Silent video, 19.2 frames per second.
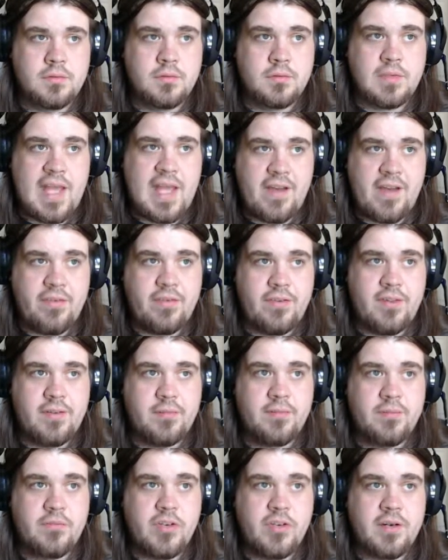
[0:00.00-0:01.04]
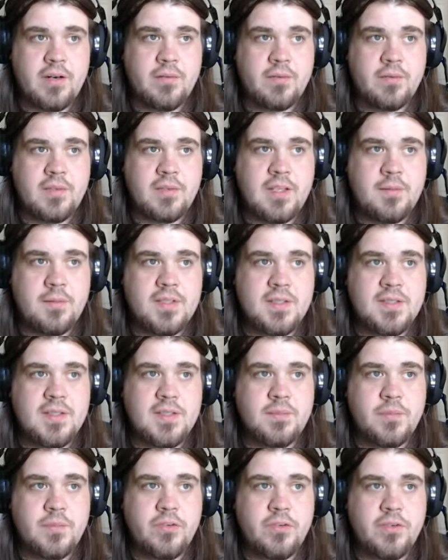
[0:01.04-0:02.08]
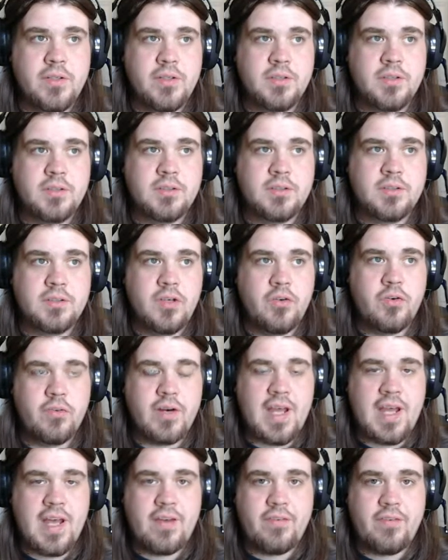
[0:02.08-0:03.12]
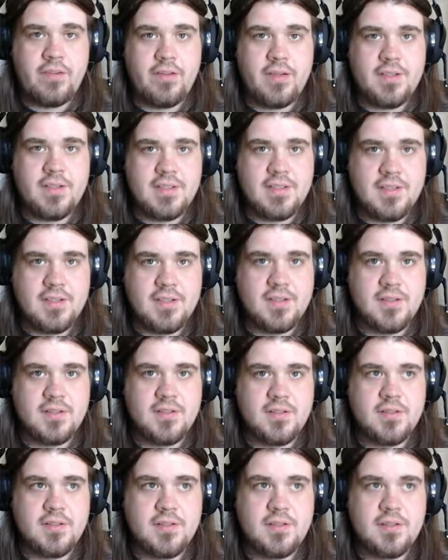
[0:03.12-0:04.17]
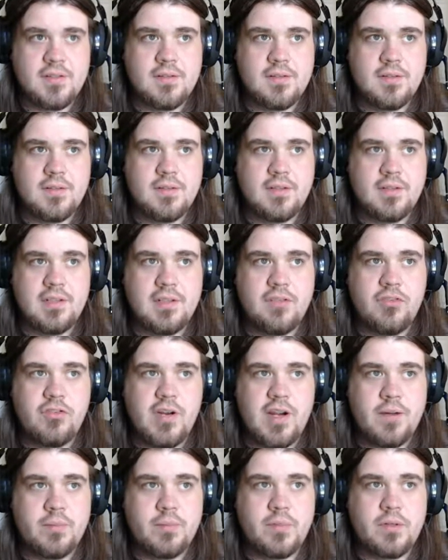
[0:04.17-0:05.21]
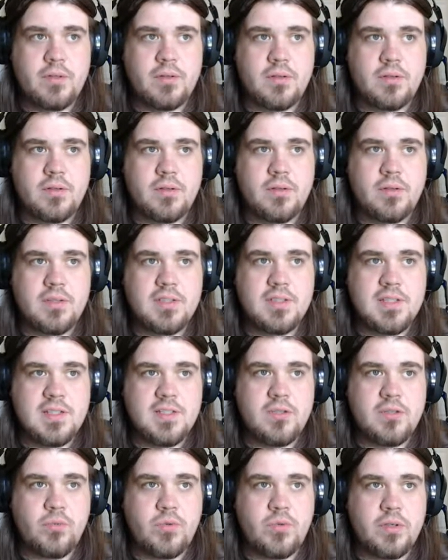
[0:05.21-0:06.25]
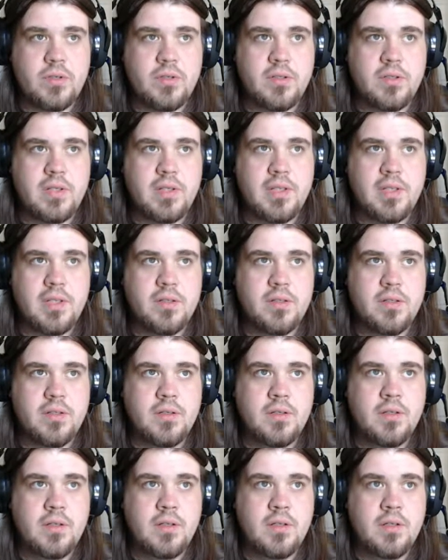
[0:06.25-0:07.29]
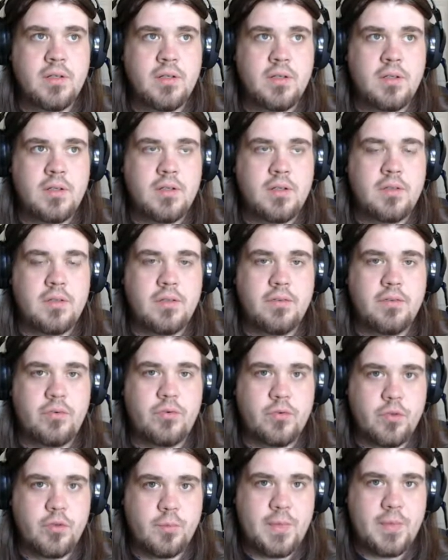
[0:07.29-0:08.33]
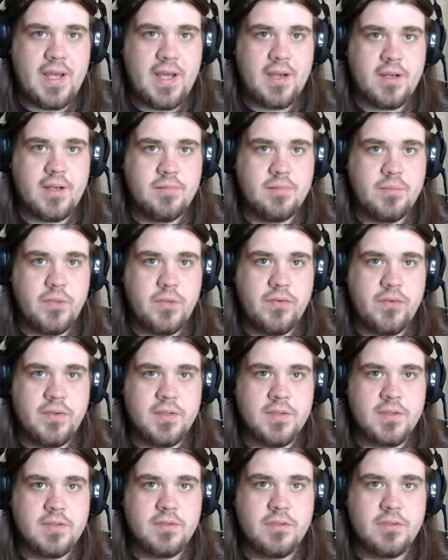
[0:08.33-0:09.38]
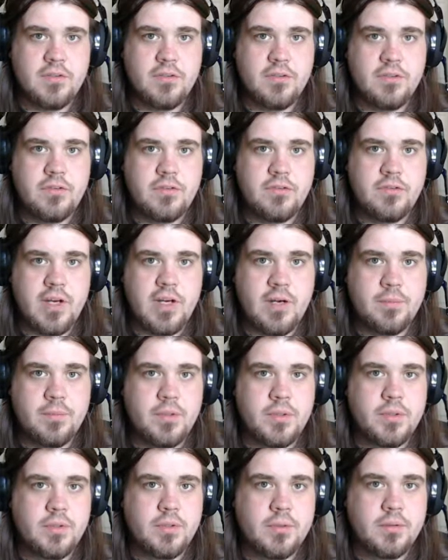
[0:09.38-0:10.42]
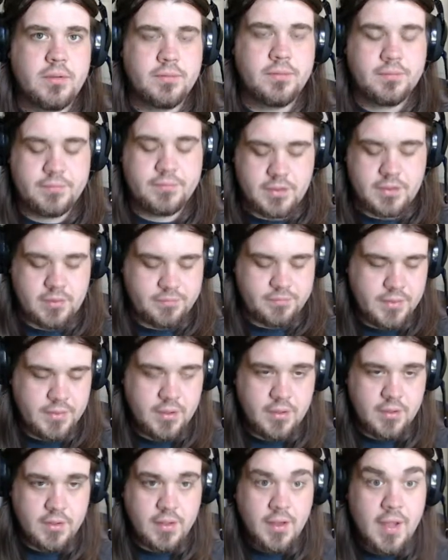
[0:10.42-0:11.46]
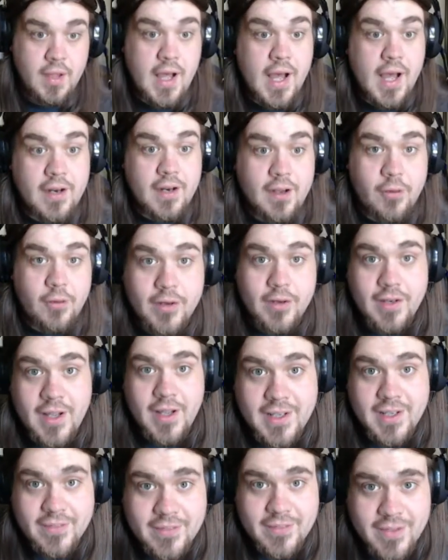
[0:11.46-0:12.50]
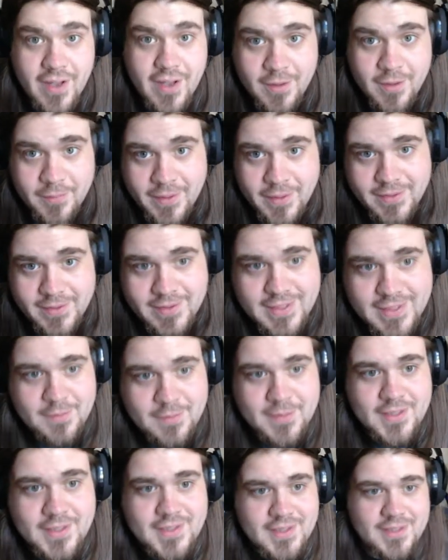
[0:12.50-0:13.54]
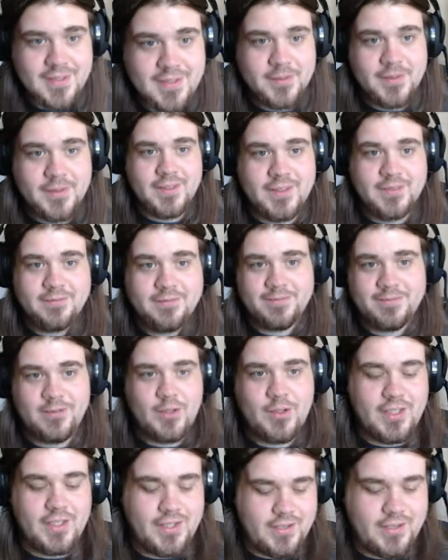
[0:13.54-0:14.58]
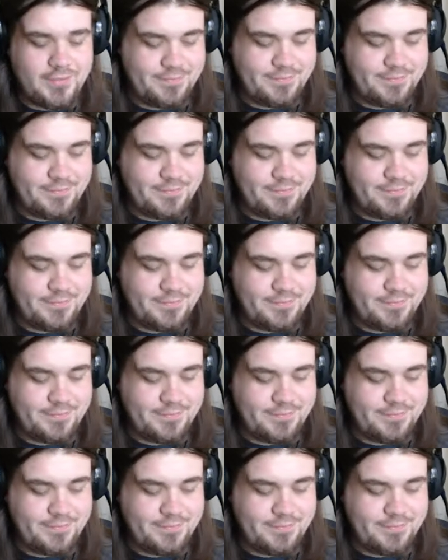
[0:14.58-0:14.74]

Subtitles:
Half of the DBZ movies, over half of the seasons, and Dragon Ball Season 1, and the 4-pack of movies for Dragon Ball. So, I know we're not even talking about DBZ, but why not?